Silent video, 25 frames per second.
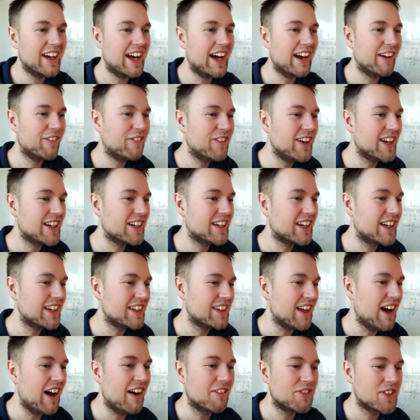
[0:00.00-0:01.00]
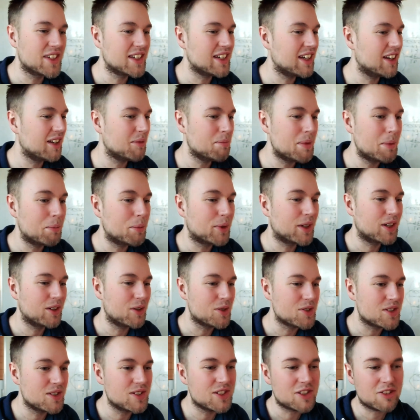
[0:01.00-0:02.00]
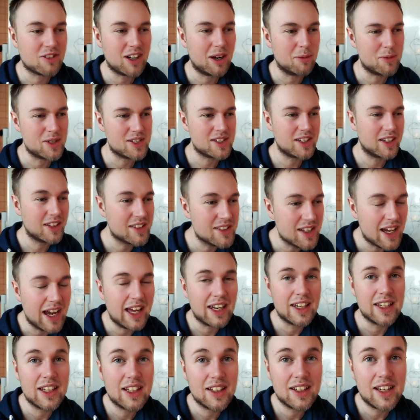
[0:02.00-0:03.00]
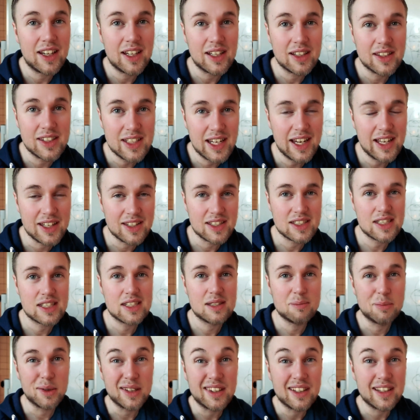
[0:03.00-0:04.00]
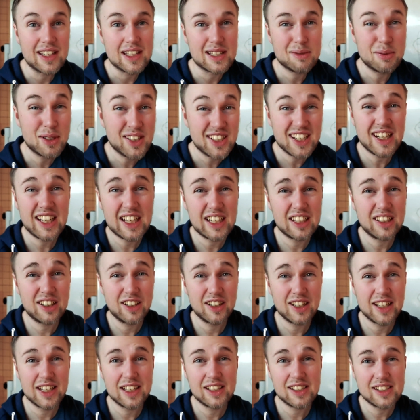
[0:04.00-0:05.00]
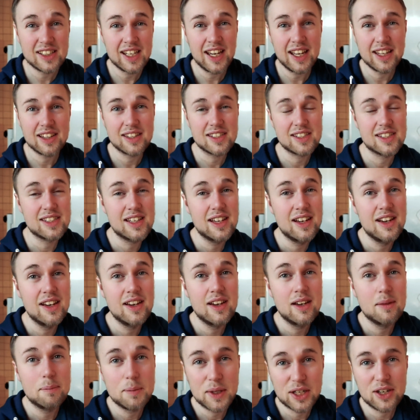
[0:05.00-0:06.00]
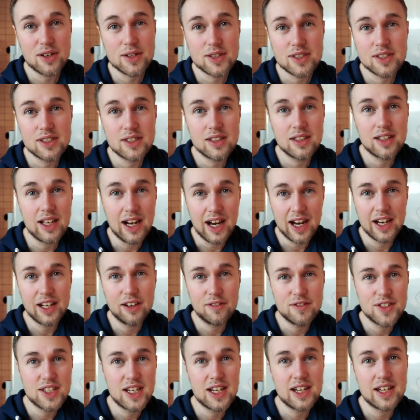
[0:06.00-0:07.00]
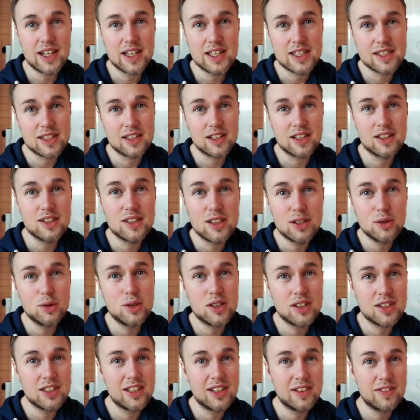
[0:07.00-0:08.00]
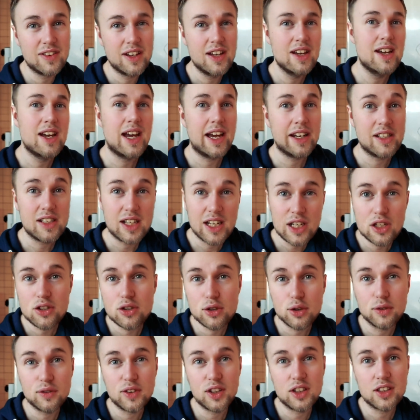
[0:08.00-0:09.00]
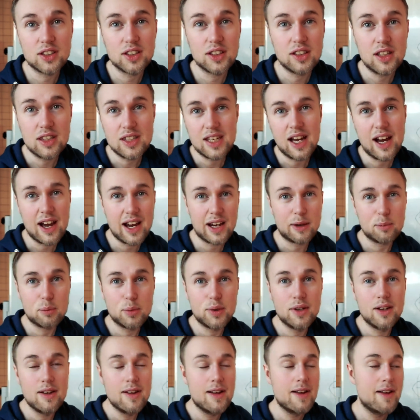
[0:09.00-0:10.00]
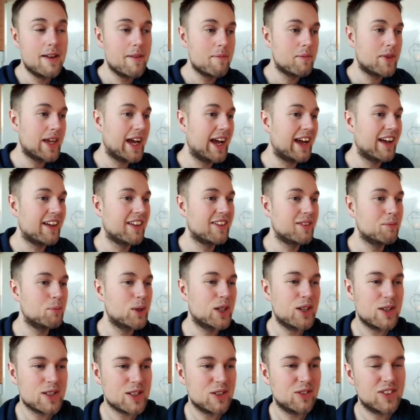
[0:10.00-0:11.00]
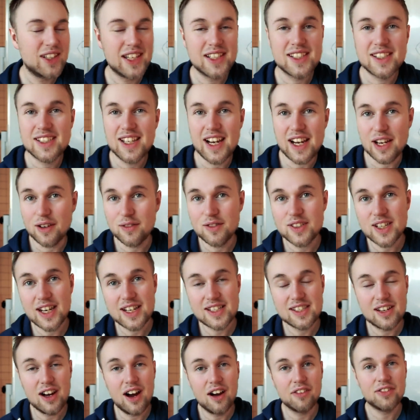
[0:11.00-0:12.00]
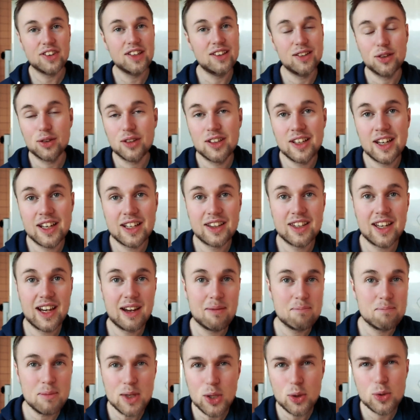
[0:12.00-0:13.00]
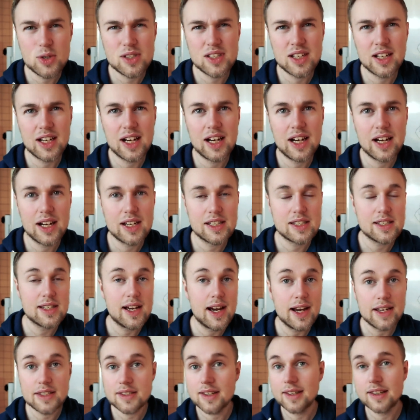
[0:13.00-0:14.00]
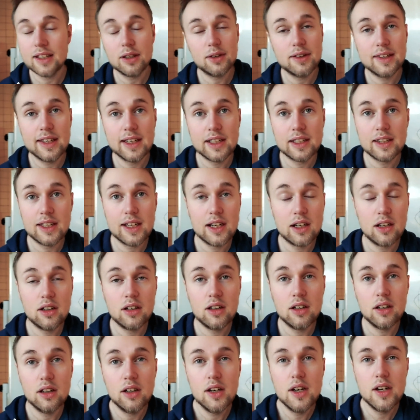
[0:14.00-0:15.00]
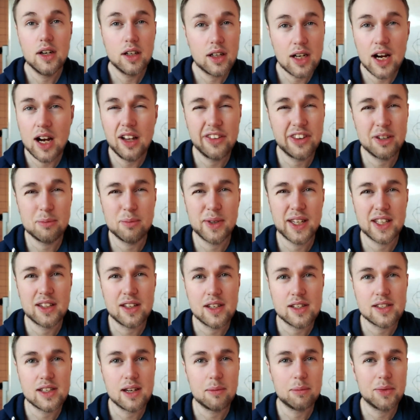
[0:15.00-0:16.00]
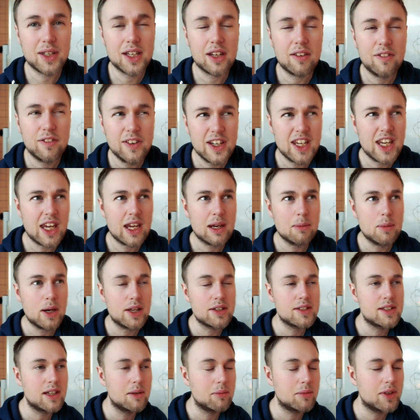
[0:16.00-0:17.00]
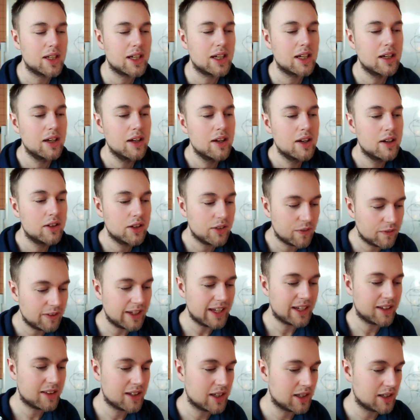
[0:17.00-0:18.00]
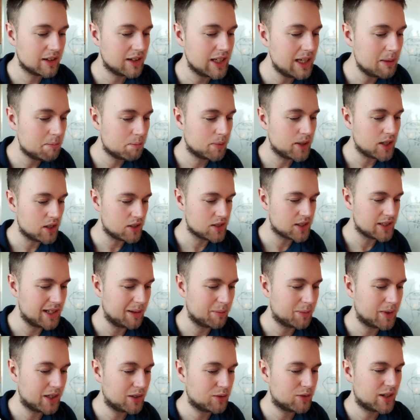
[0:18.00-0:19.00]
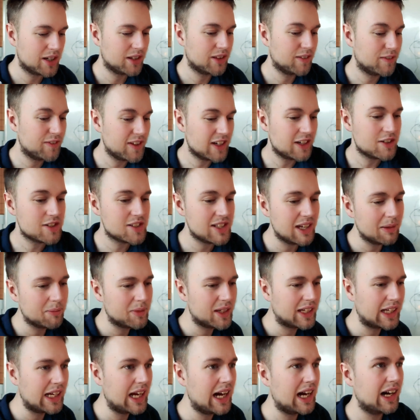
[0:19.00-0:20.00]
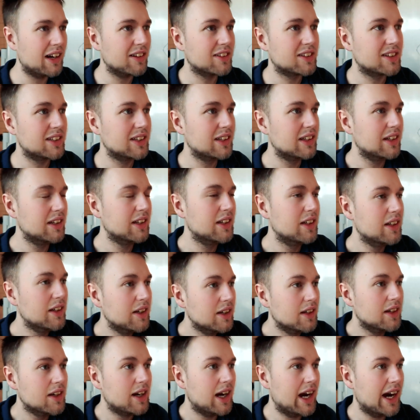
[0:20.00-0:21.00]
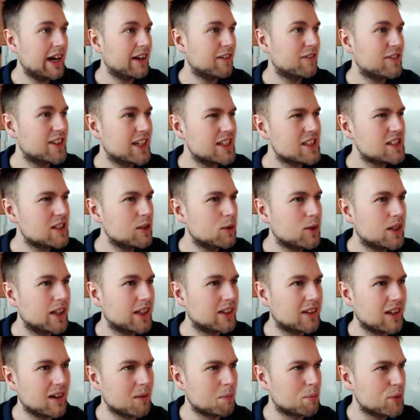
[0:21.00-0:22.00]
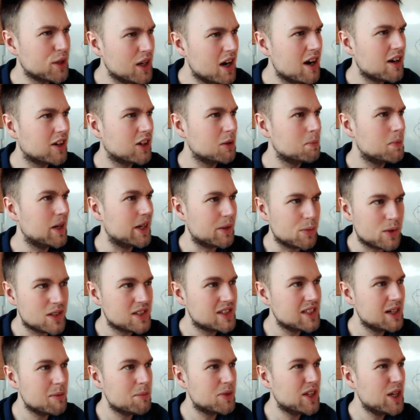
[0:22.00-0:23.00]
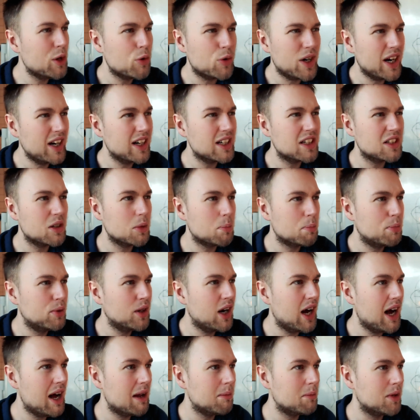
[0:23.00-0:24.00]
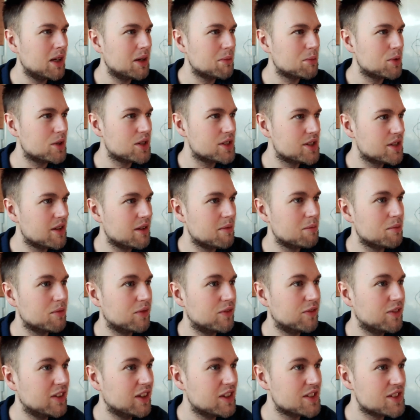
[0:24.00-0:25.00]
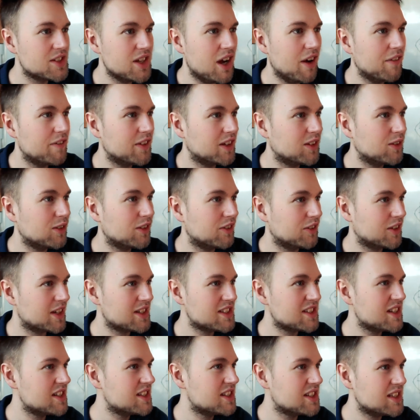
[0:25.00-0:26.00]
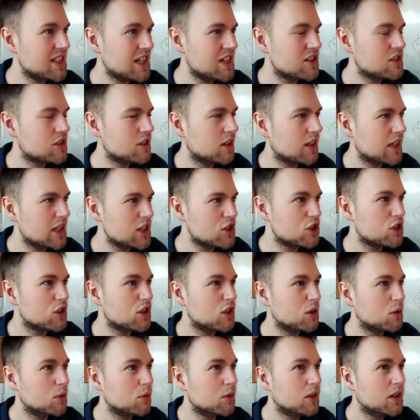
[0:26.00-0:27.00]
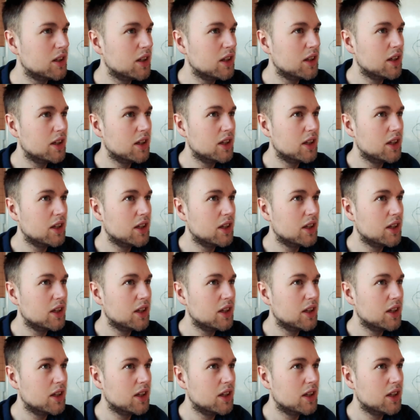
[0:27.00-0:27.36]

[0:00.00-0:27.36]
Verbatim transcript: I find that often other people can also describe this as a little intense, but it's particularly intense because the INFJ is an intuitive and introverted type. And because of this, INFJs often look like they have musing eyes that look like they are contemplating something, thinking about something, reflecting deeply something, trying to figure something out. INFJs look like they are preoccupied with some theoretical problem or some philosophical or existential issue